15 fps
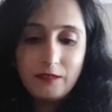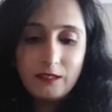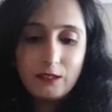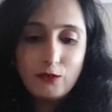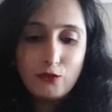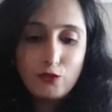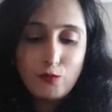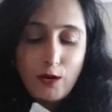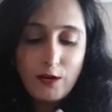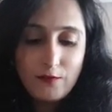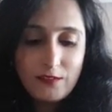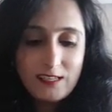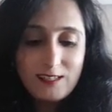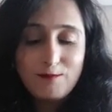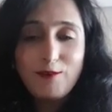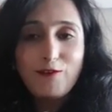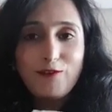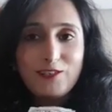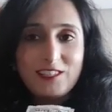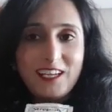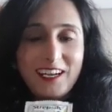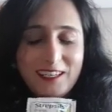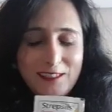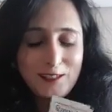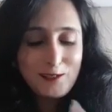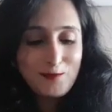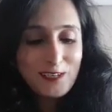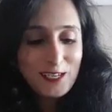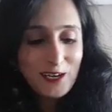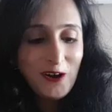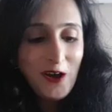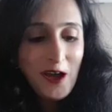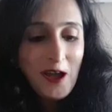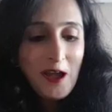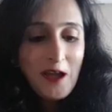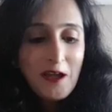used one of these before starting this video,